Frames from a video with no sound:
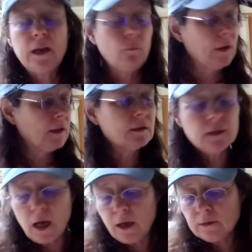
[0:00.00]
Now what this
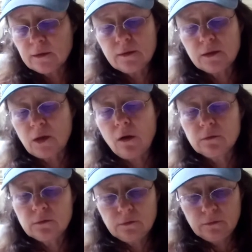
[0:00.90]
does is the
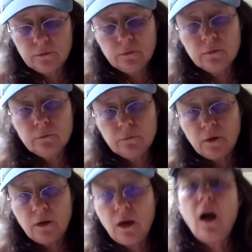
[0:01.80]
salt
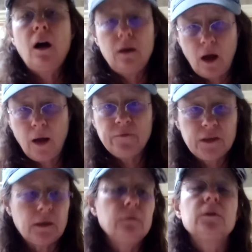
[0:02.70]

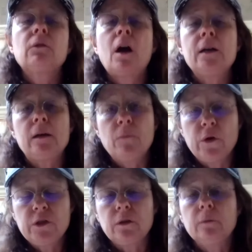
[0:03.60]
obviously will draw out
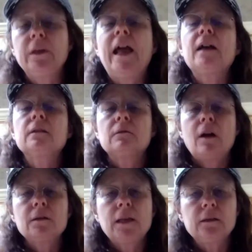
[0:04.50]
moisture, but as it
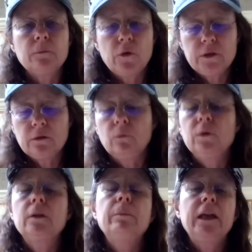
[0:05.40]
draws out the moisture
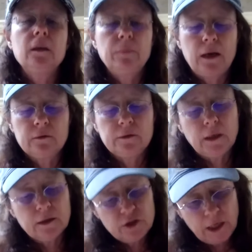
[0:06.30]
with the baking powder in
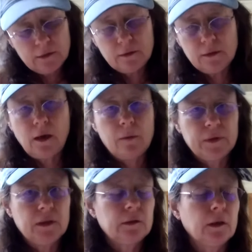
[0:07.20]
there, it changes the
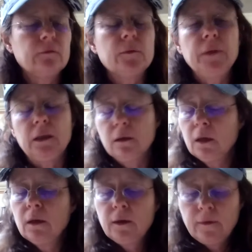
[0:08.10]
composition of the meat,
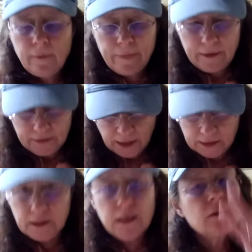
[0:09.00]
and
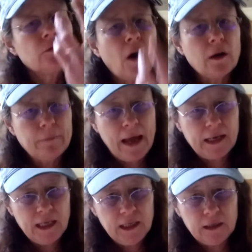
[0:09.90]
it gets drawn
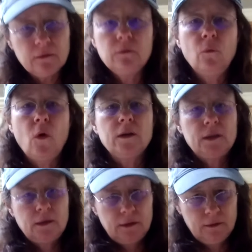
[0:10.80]
back in
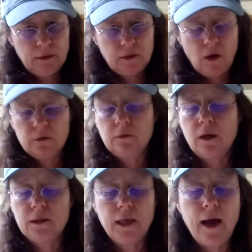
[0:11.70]
once the salt
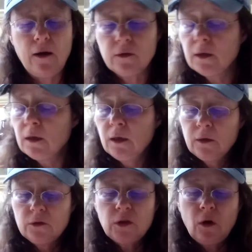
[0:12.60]
draws it out.
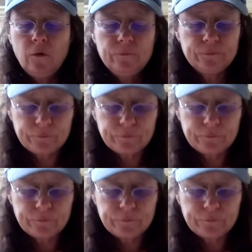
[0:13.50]
So,